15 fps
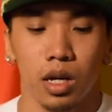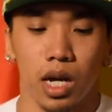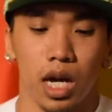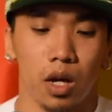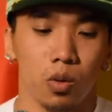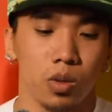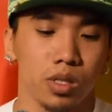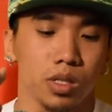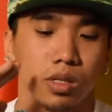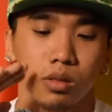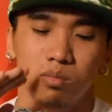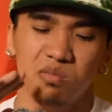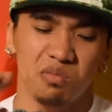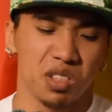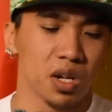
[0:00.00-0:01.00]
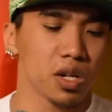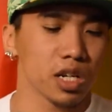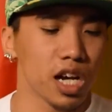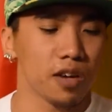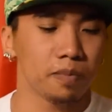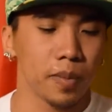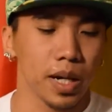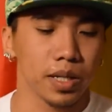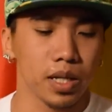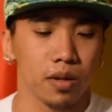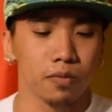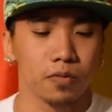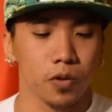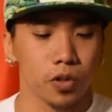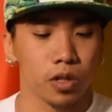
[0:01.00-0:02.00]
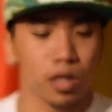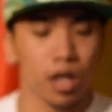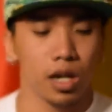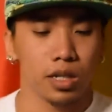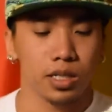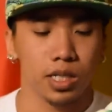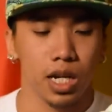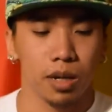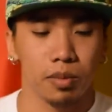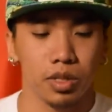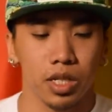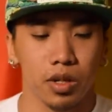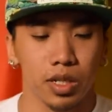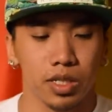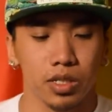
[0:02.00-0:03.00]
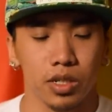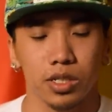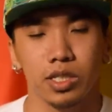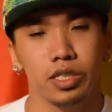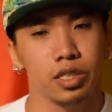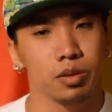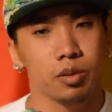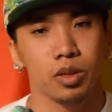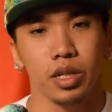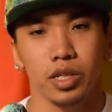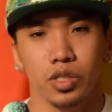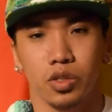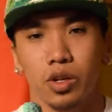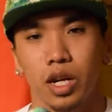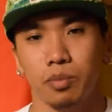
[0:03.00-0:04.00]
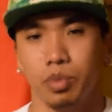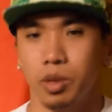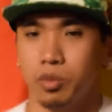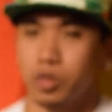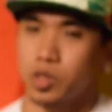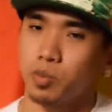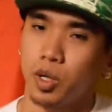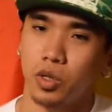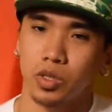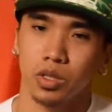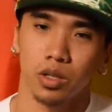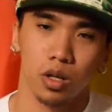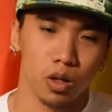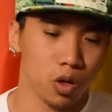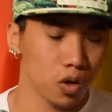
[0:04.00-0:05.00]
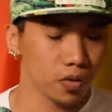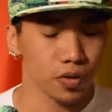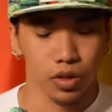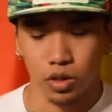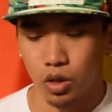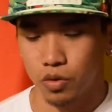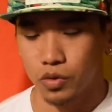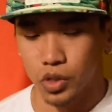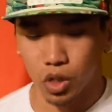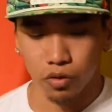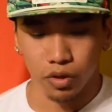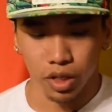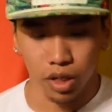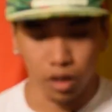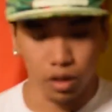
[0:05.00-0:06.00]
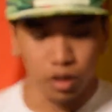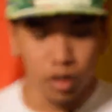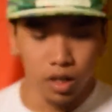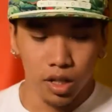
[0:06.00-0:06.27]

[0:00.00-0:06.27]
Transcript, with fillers: I was turned off by them for the longest time until I started seeing them on Instagram. People just posting over and over and over again.